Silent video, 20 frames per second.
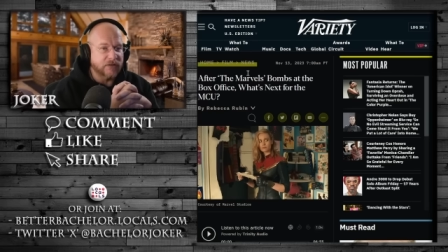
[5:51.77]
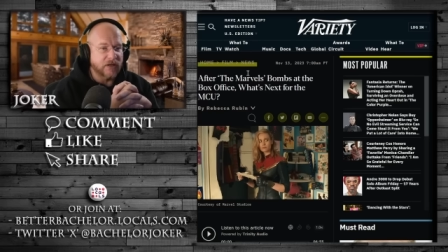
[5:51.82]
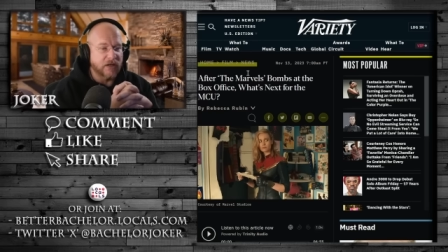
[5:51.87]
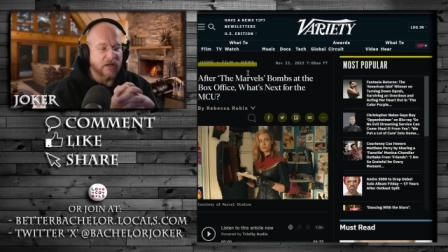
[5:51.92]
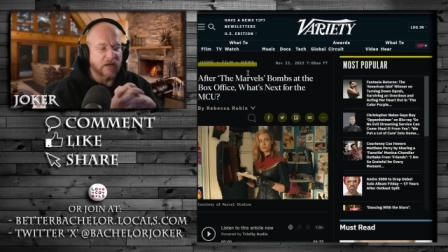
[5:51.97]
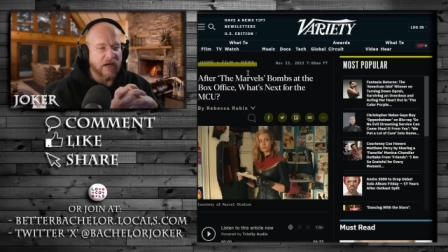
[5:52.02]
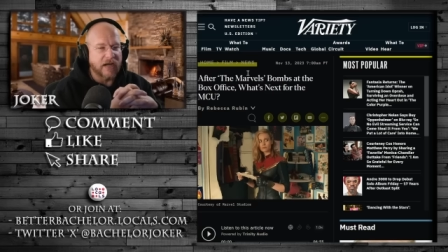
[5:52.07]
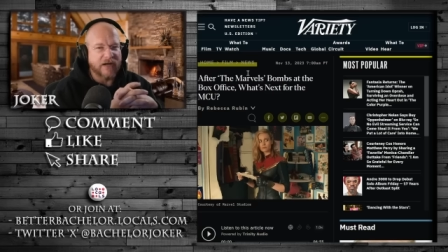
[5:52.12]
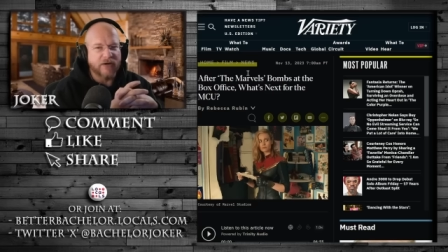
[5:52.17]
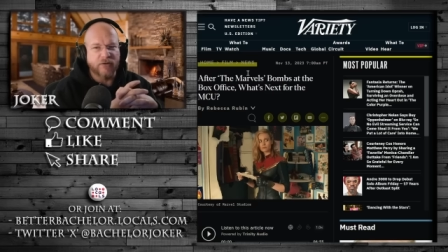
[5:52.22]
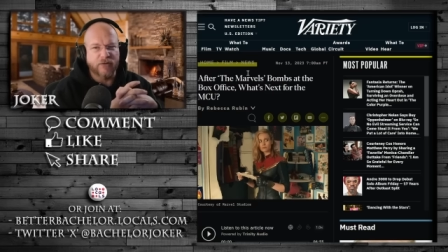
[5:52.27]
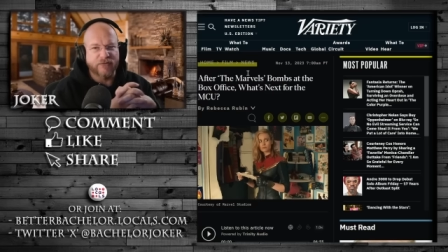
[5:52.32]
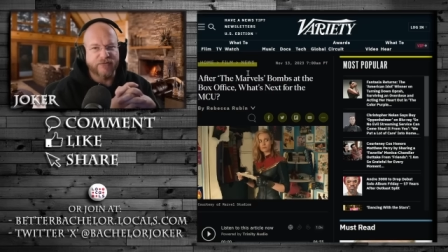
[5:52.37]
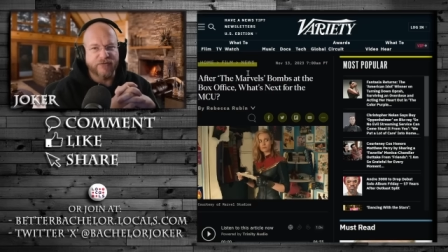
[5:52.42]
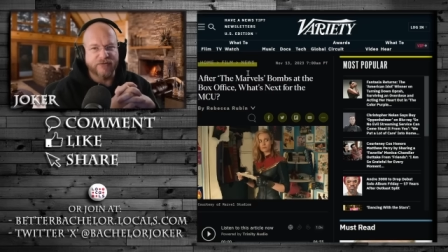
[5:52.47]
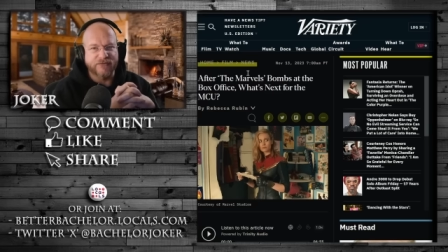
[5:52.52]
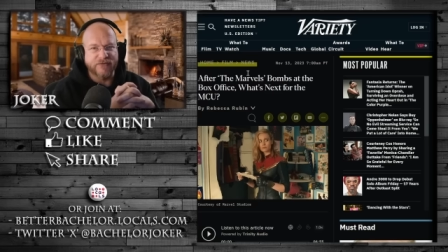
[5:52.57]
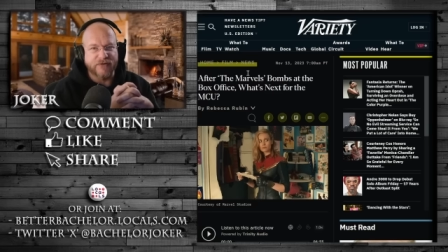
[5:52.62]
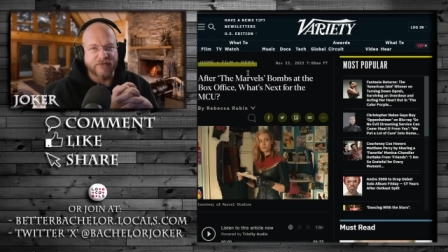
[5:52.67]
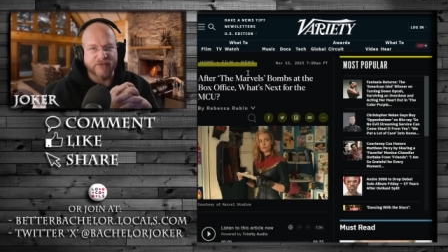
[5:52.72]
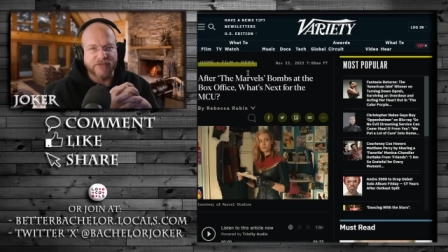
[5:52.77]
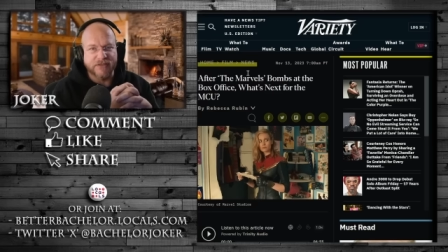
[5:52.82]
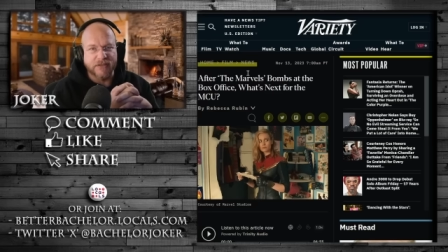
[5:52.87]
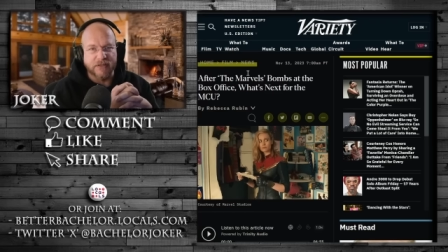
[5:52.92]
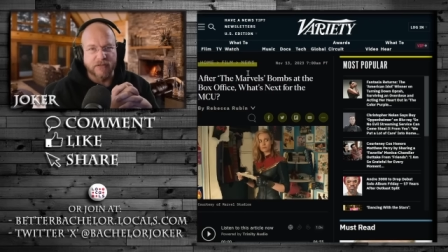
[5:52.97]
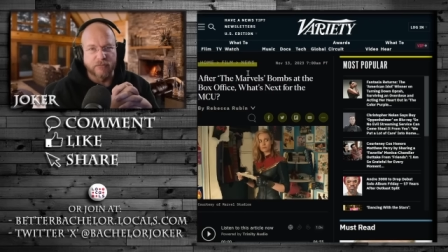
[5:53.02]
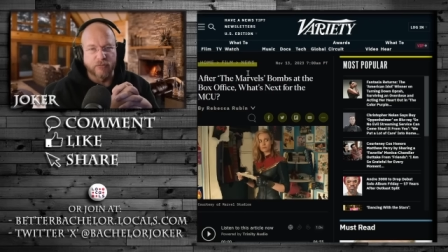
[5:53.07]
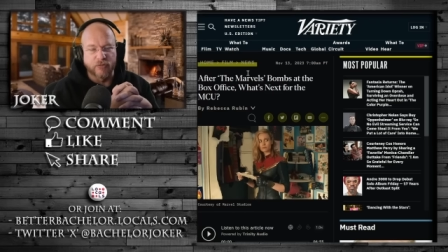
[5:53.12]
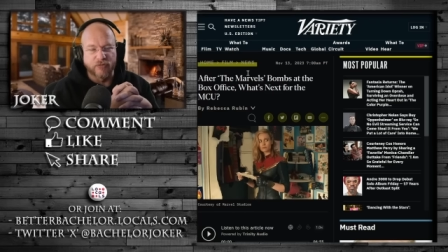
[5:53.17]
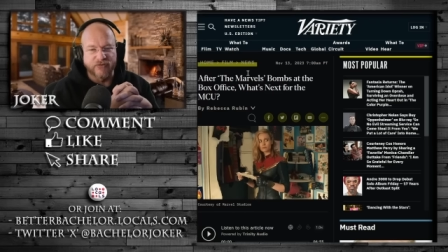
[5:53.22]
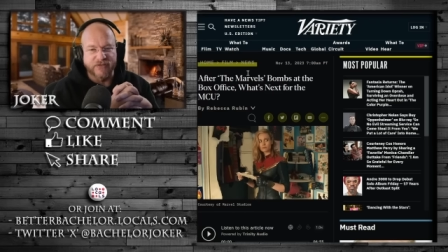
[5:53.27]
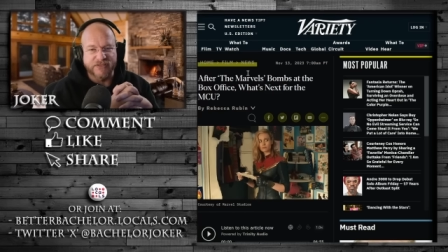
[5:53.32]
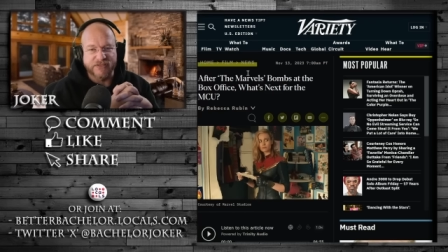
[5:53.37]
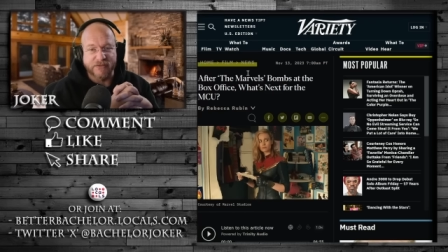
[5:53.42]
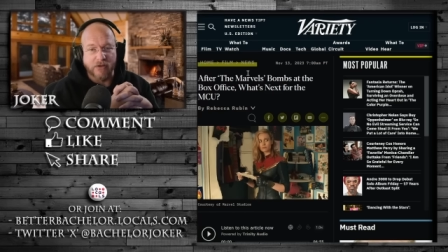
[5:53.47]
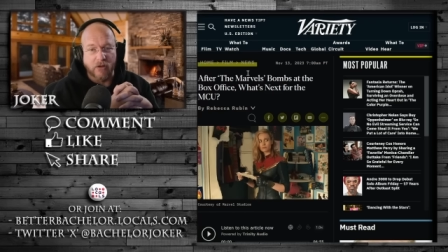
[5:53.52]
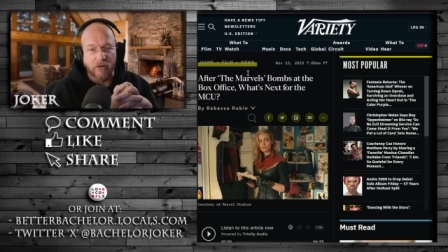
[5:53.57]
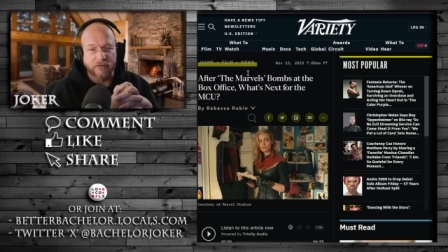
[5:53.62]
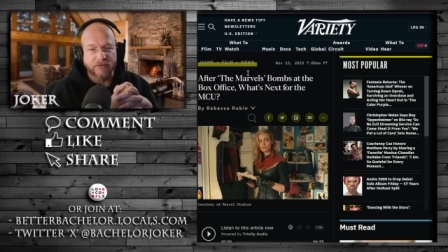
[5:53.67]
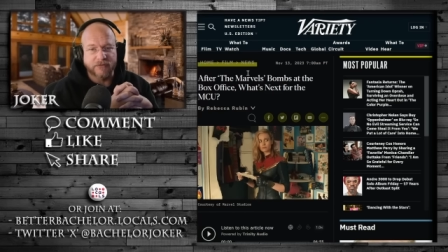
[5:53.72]
I don't know if you've ever seen the movie
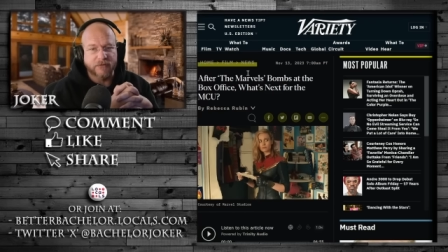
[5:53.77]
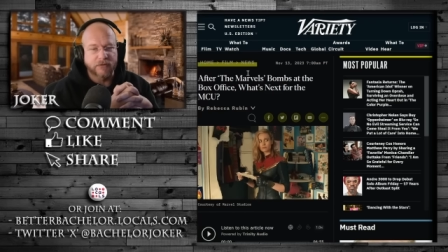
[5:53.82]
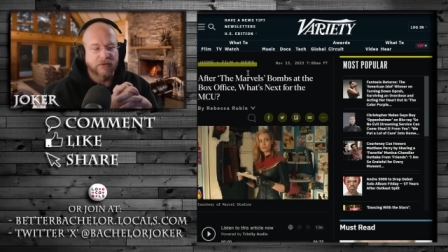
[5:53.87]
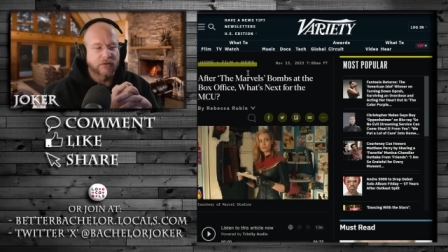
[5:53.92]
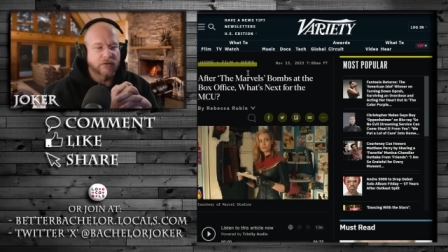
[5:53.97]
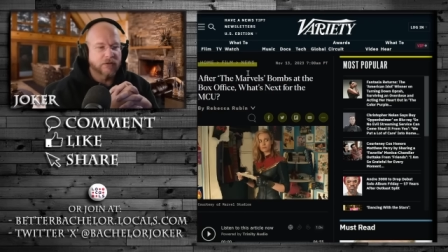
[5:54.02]
Salt